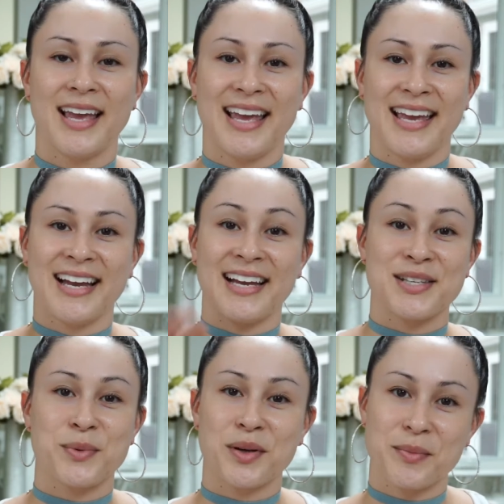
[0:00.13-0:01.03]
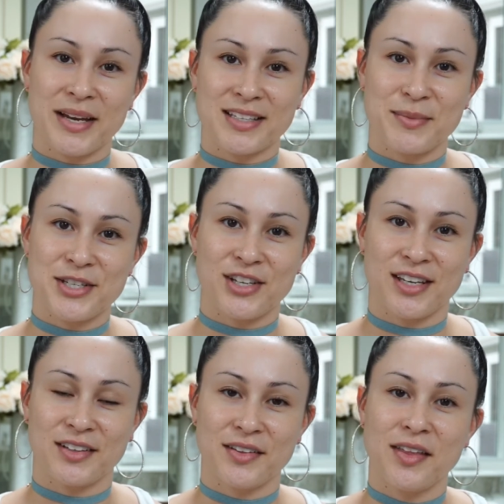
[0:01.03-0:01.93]
Hey guys, welcome back to my
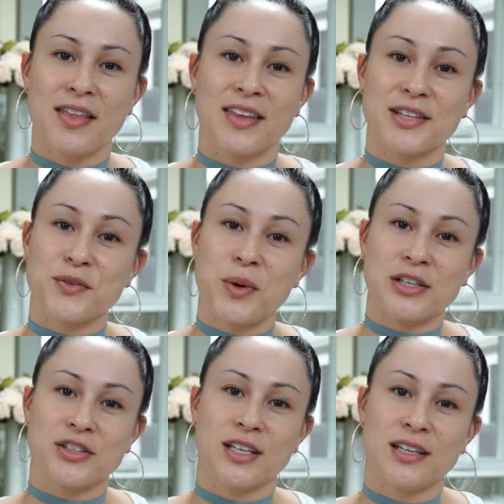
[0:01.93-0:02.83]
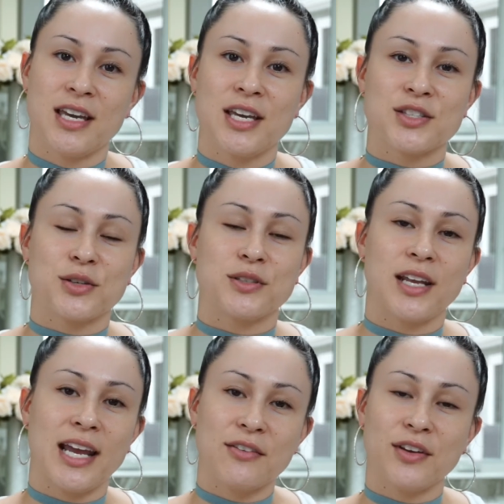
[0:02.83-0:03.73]
channel. Thanks for watching. So
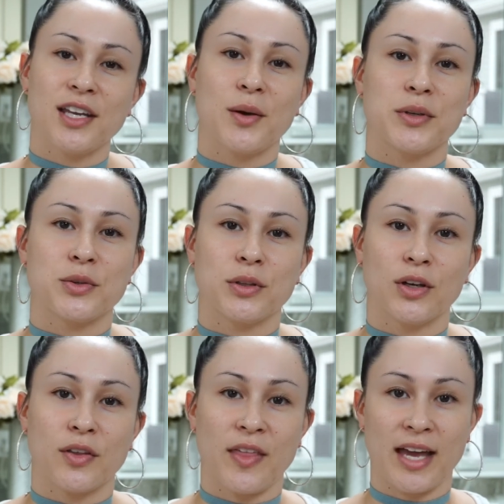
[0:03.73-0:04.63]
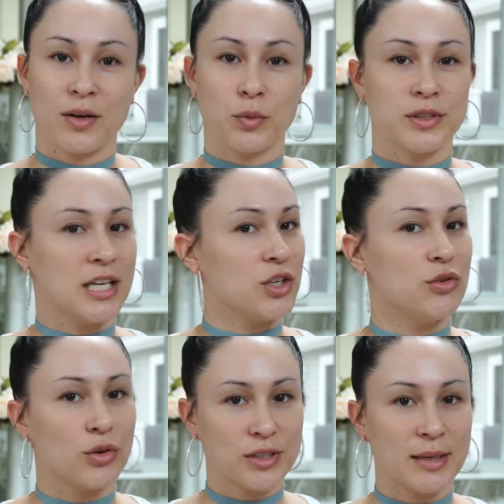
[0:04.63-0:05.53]
today I figured I would do a look that will take you
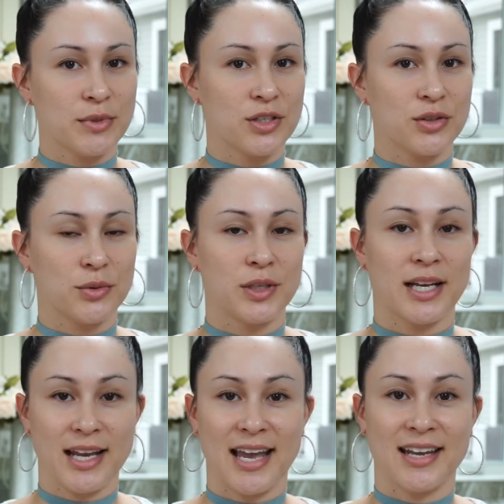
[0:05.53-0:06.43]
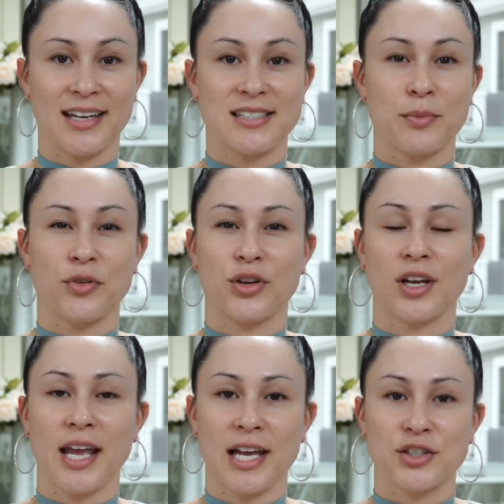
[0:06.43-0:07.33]
no time to do yet again, except for you're
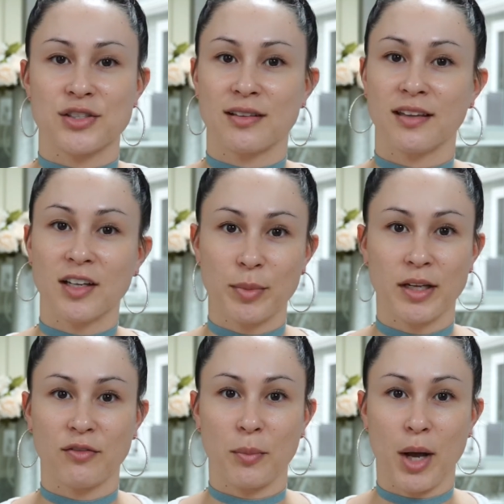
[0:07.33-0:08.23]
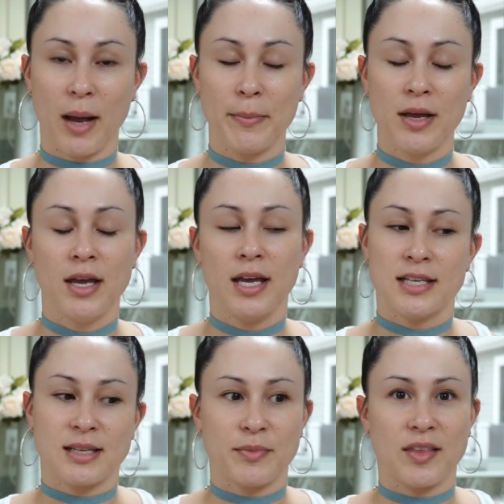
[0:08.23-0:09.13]
going to add just a little bit of a pop,
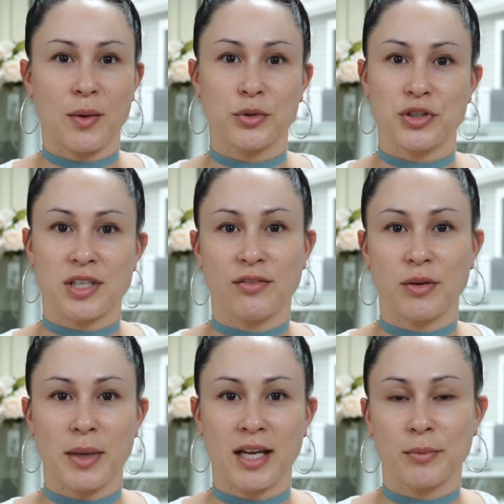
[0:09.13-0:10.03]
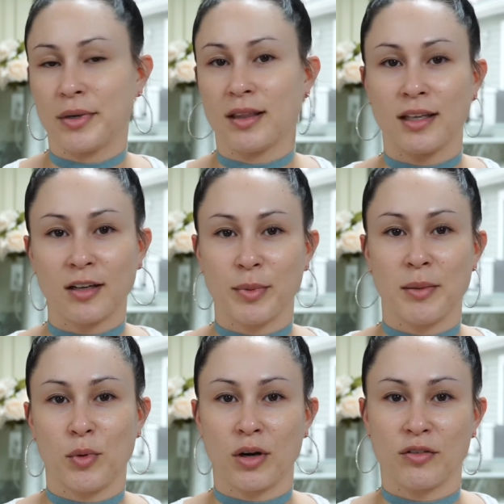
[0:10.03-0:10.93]
something that will just give your makeup a little
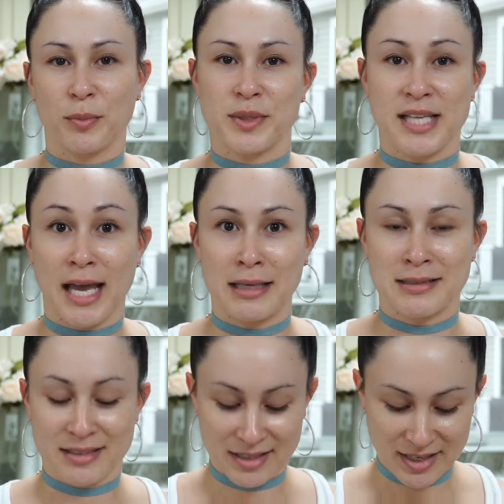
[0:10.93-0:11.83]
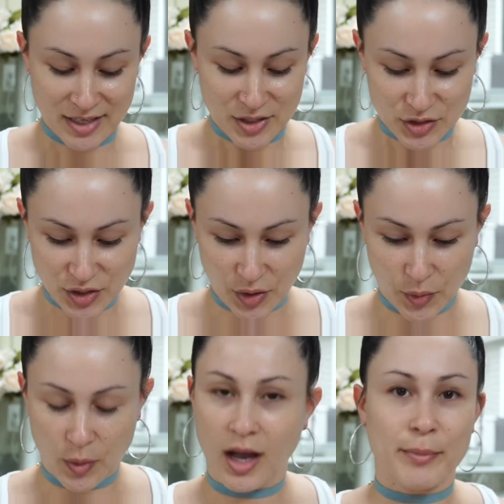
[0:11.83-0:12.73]
bit more of pizzazz.
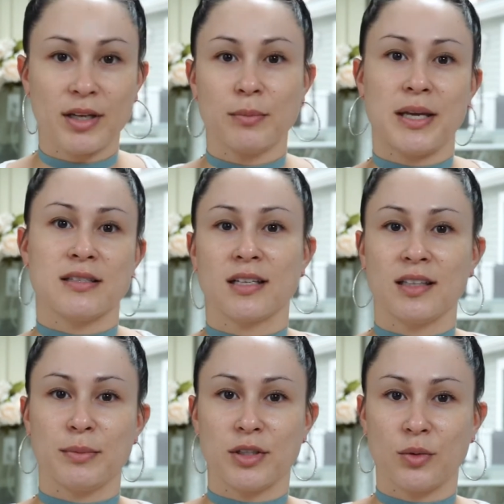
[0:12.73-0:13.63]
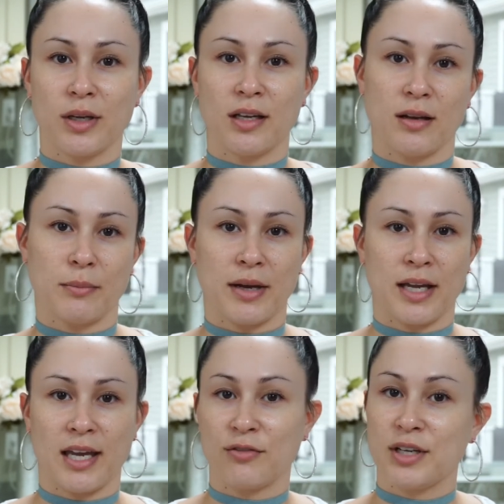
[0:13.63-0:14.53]
So I'm going to basically be doing my
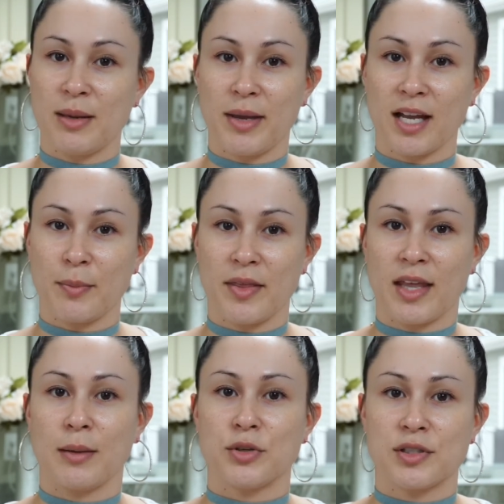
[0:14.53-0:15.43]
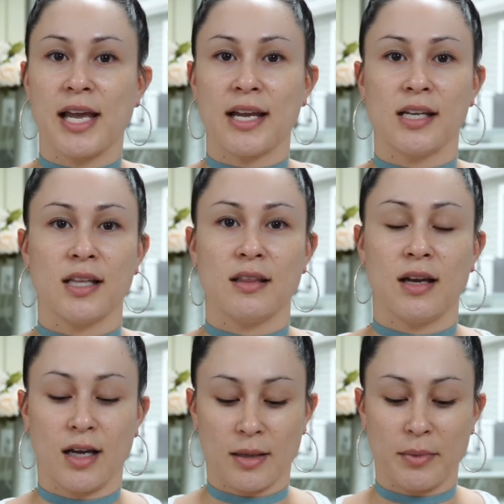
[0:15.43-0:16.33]
everyday makeup, and then I'm just adding
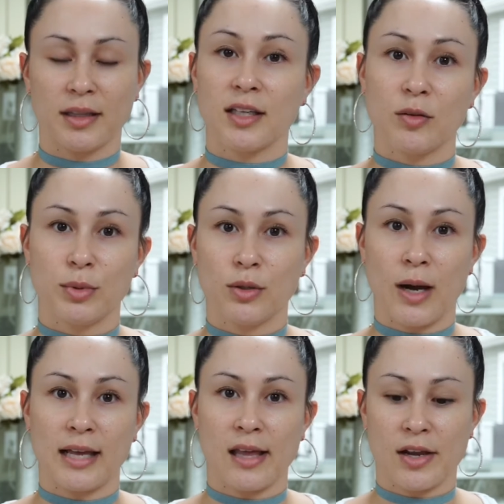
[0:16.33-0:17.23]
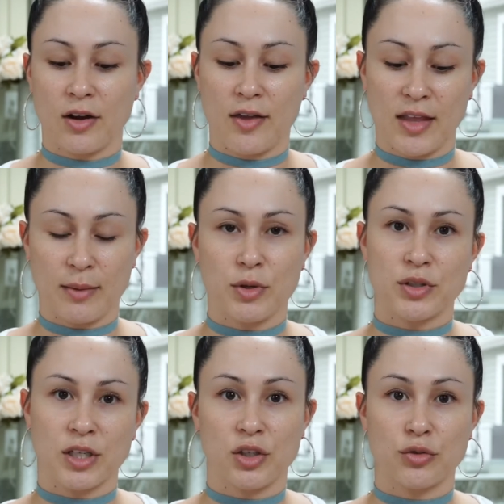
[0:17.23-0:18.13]
a little blue eyeliner, and then I'm
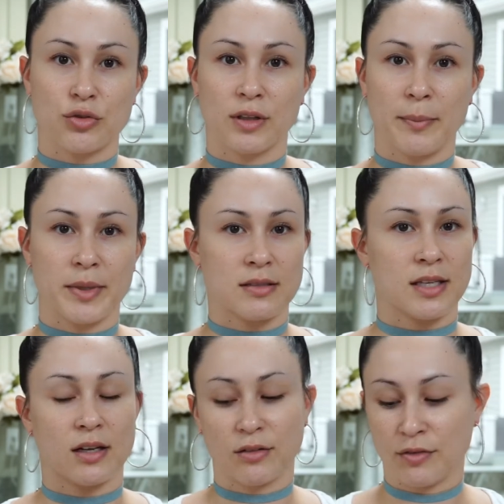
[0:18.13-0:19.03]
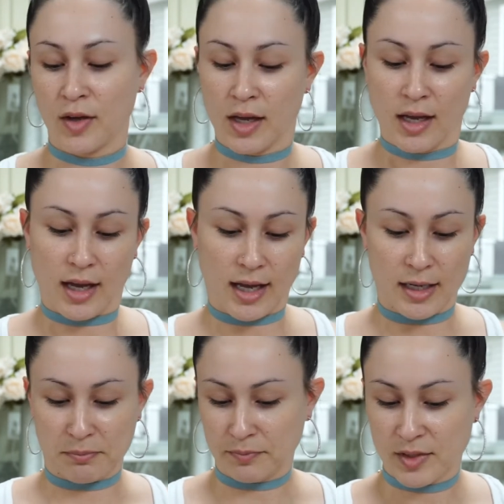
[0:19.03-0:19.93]
using a neutral lip instead of
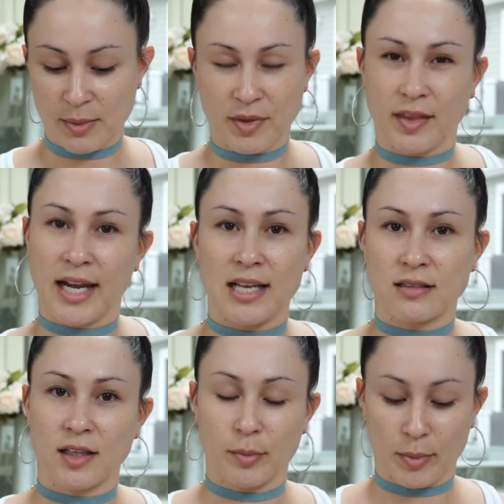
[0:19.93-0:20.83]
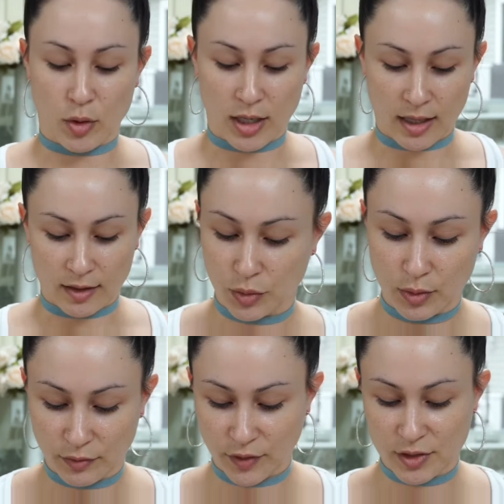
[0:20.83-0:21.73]
something that has a little bit more color.
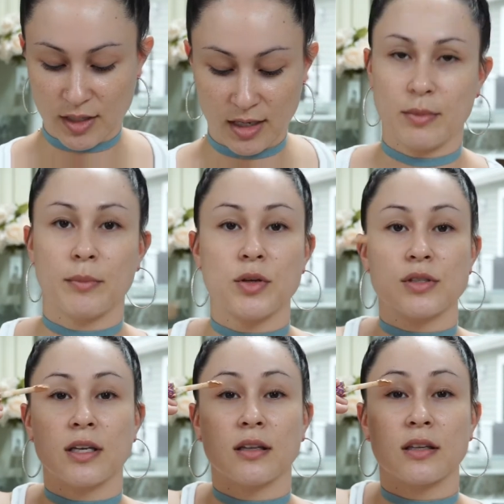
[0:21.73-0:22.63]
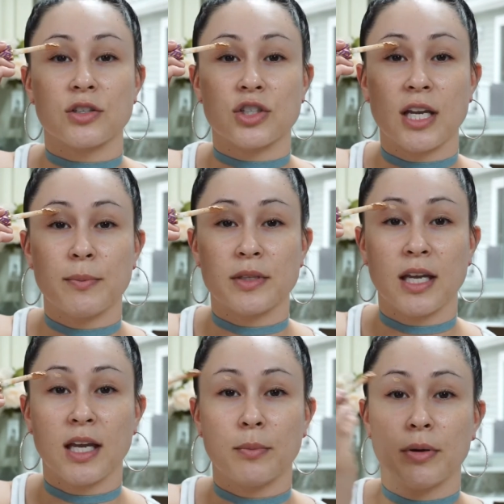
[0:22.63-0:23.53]
First thing, I'm using the Shape
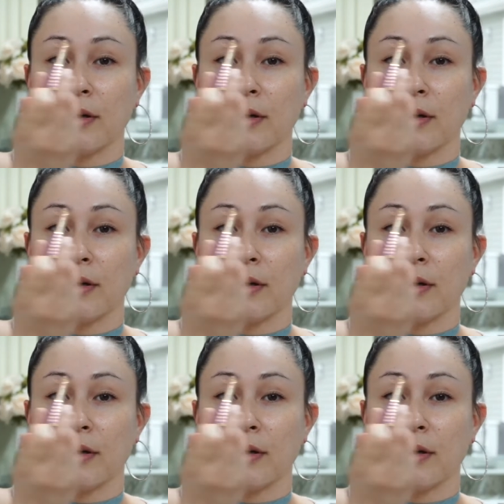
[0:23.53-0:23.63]
Tape.